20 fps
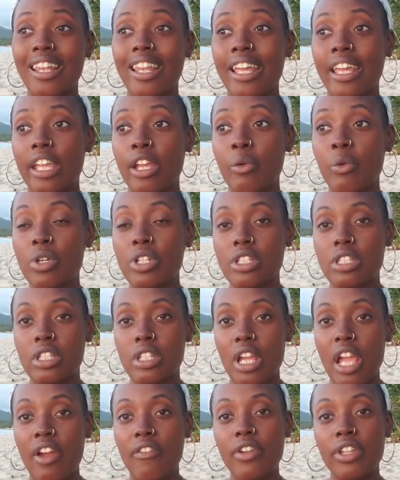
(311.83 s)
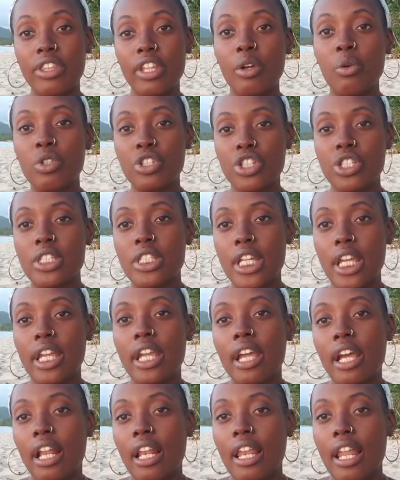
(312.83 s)
Like, it was, everything was just
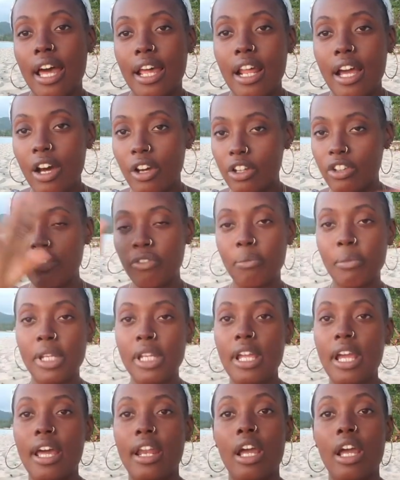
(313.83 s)
taking a lot out of me,